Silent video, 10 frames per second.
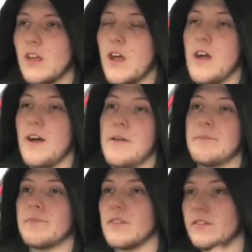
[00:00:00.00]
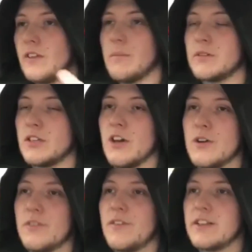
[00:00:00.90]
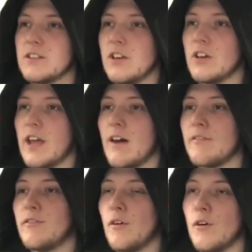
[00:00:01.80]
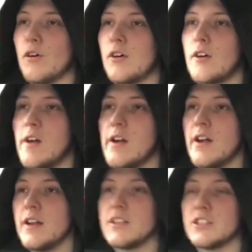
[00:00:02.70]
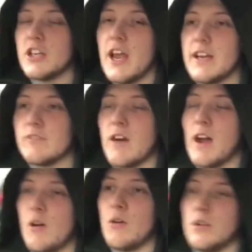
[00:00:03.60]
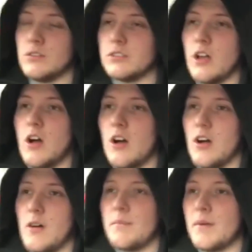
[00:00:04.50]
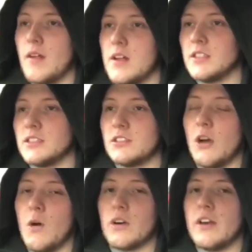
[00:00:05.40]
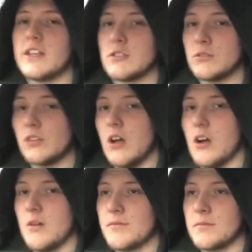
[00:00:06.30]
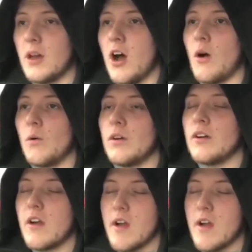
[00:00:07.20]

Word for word: Um, number two thing to look out for, chain rattle on start up. So, on initial start up from cold,